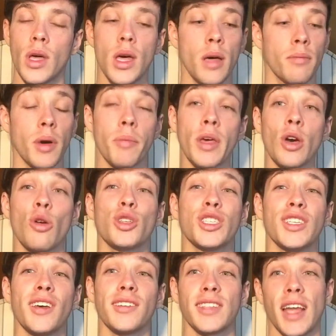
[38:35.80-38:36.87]
But because she
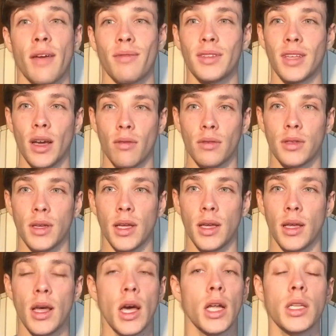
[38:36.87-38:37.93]
doesn't have integrity,
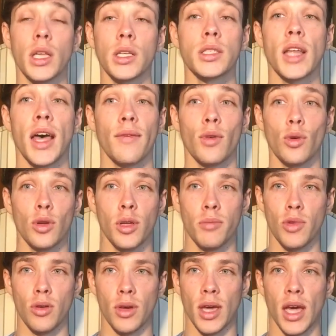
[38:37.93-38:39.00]
doesn't have good
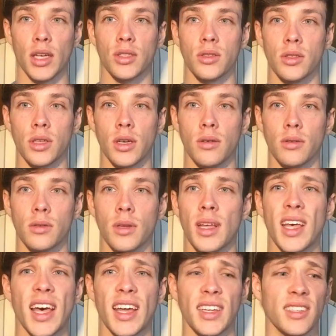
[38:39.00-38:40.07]
communication skills,
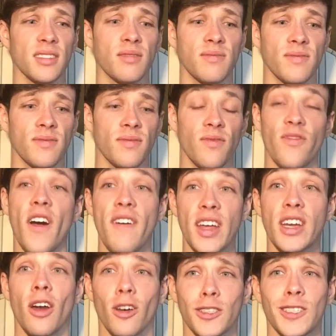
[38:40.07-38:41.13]
and is very
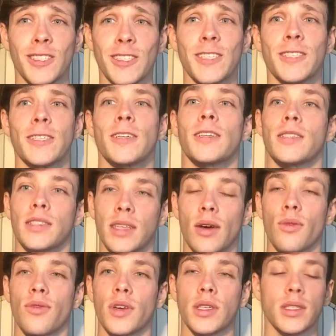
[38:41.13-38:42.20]
narcissistic and
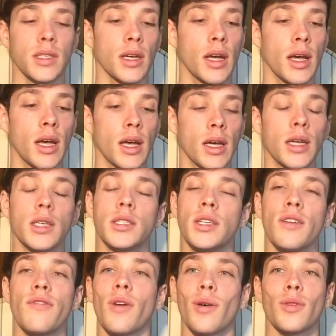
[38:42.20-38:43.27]
selfish, she
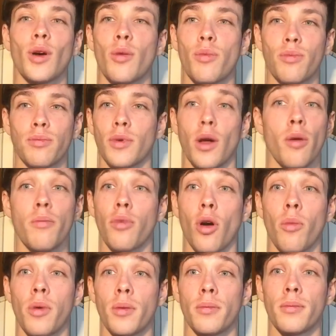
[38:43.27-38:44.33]
felt no
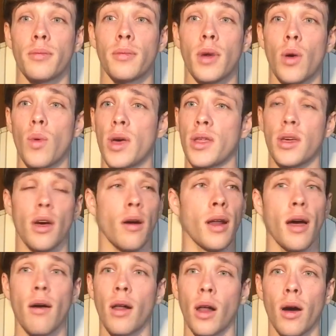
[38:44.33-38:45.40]
problem with going
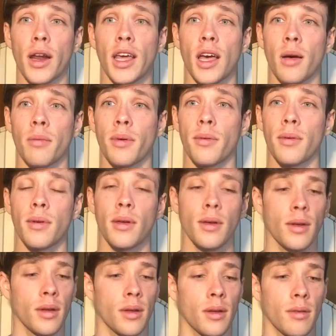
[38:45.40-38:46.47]
out, lining up
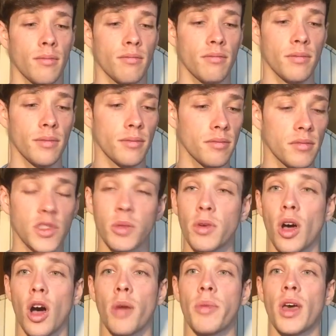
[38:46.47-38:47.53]
some
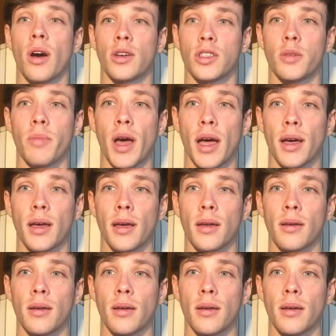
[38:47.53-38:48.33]
guy behind your back,